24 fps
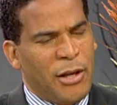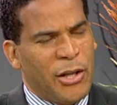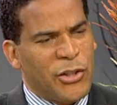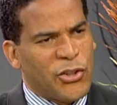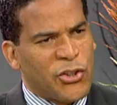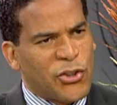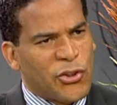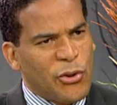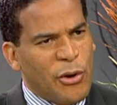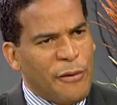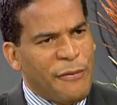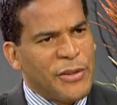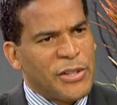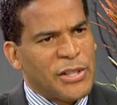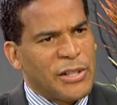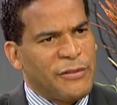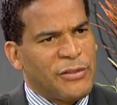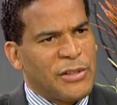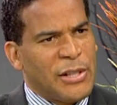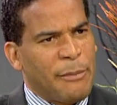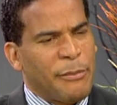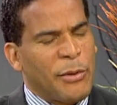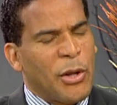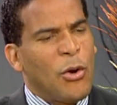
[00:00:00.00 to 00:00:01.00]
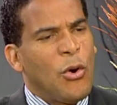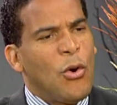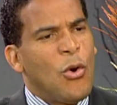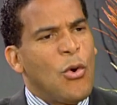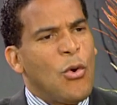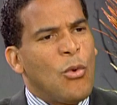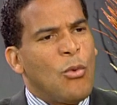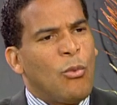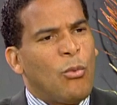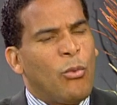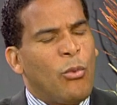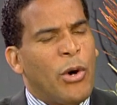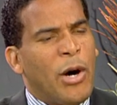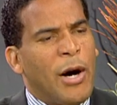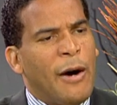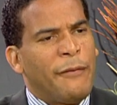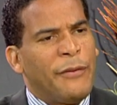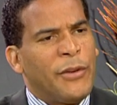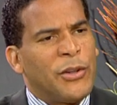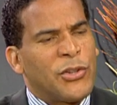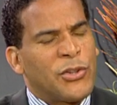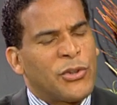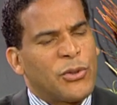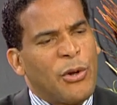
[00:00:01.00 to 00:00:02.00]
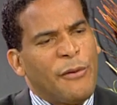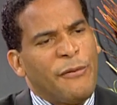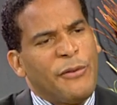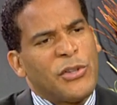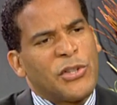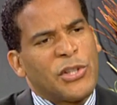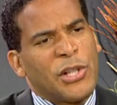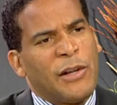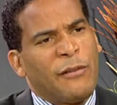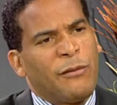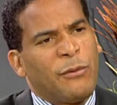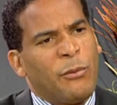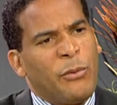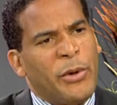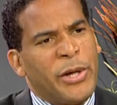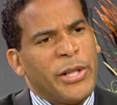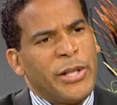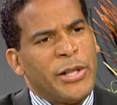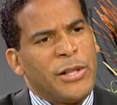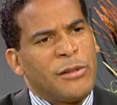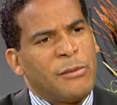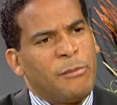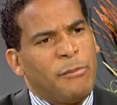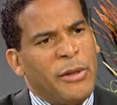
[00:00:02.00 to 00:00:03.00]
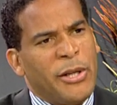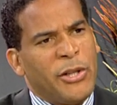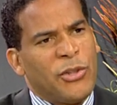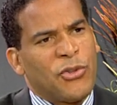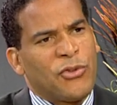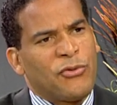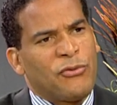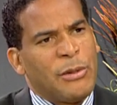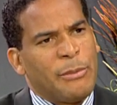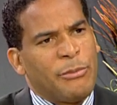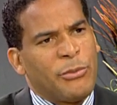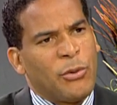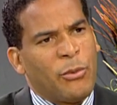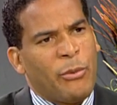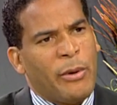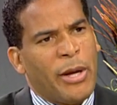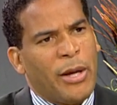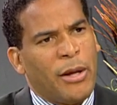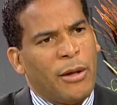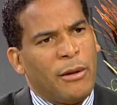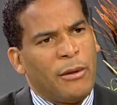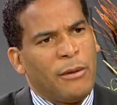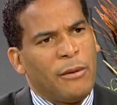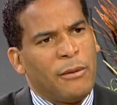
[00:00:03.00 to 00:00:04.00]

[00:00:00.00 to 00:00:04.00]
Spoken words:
A surface of something. Of the surface of what is being stripped away.